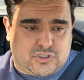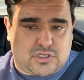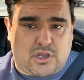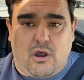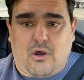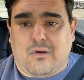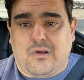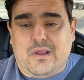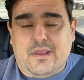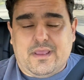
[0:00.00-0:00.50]

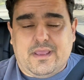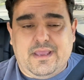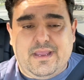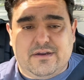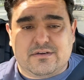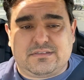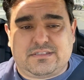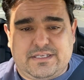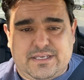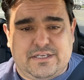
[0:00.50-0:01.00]
So
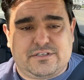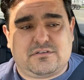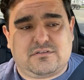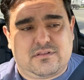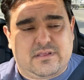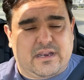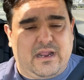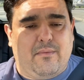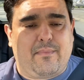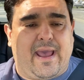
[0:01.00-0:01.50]
here's the
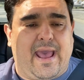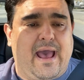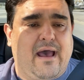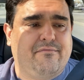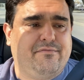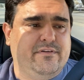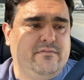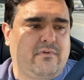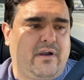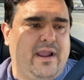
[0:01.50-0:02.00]
issue that I'm
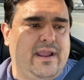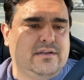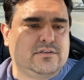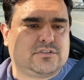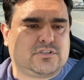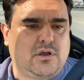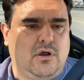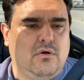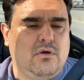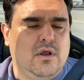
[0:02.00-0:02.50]
having, right?
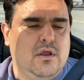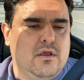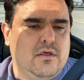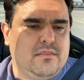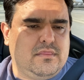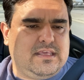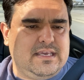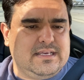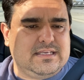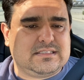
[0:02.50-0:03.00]
So
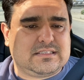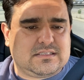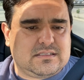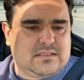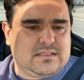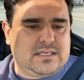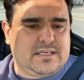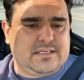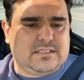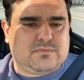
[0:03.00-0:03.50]
these
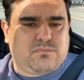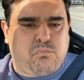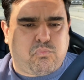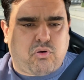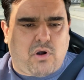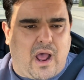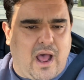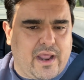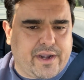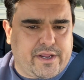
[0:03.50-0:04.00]

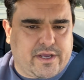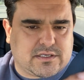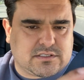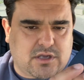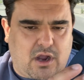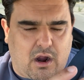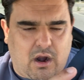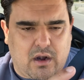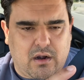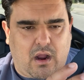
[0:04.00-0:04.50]

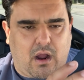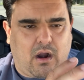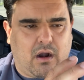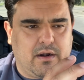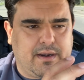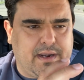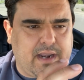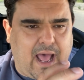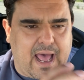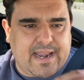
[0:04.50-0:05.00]
products
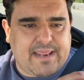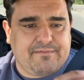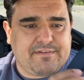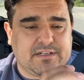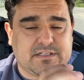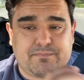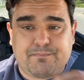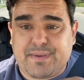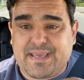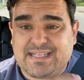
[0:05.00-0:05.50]
are not
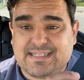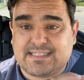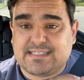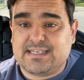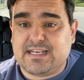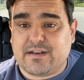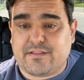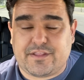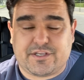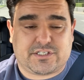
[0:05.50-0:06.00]
even being
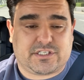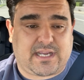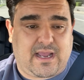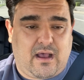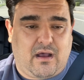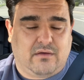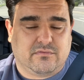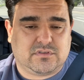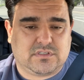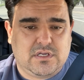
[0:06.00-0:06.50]
seen on the
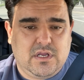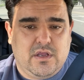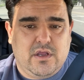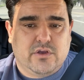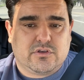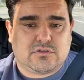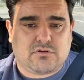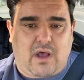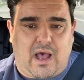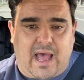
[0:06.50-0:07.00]
shelves.
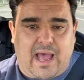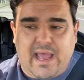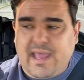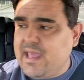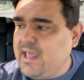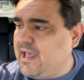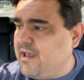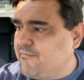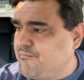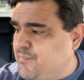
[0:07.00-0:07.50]
So
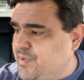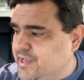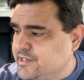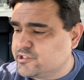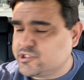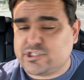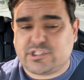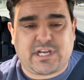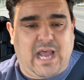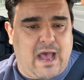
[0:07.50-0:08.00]
I have
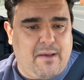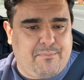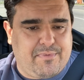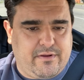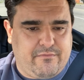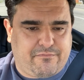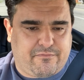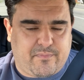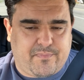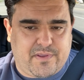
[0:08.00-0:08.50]
been
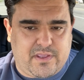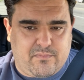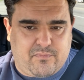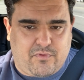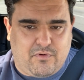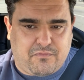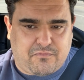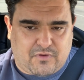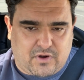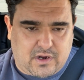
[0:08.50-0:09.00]
shopping for
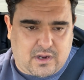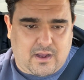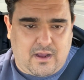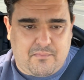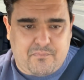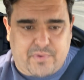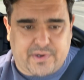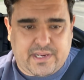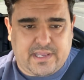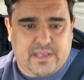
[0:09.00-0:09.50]
people for a
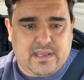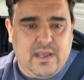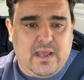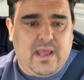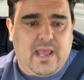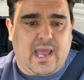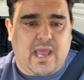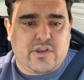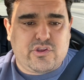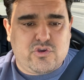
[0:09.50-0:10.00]
company,
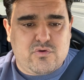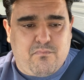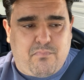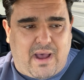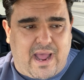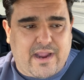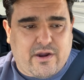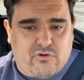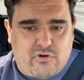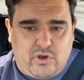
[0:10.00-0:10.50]
and you
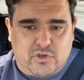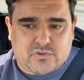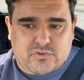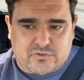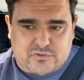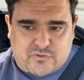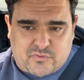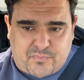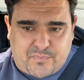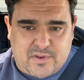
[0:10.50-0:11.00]
buy
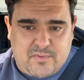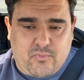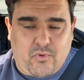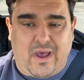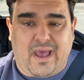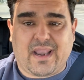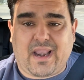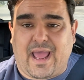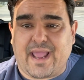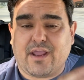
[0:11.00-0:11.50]
groceries for
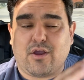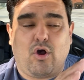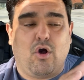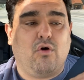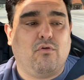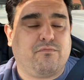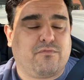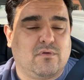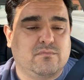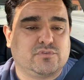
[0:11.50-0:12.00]
people, and I
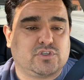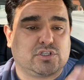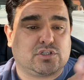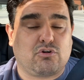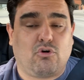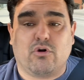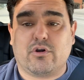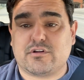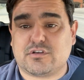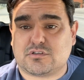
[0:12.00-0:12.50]
go from
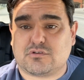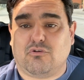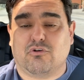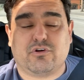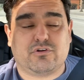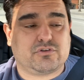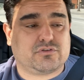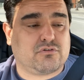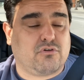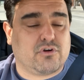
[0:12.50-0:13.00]
store to
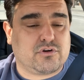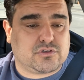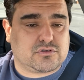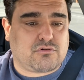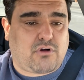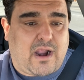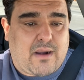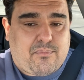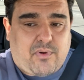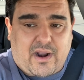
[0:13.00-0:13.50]
store to store to
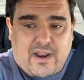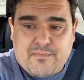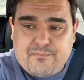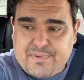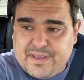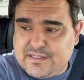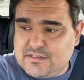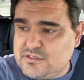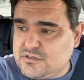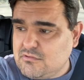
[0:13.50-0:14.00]
store. I've probably
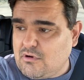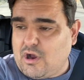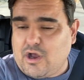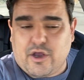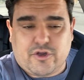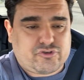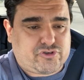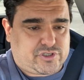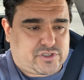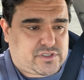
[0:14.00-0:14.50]
been to
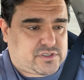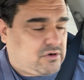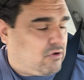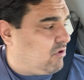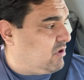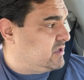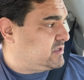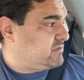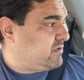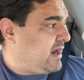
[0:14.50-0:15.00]
100
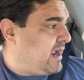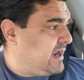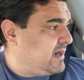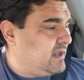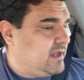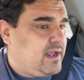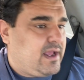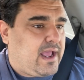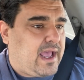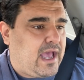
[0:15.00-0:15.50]
stores, right?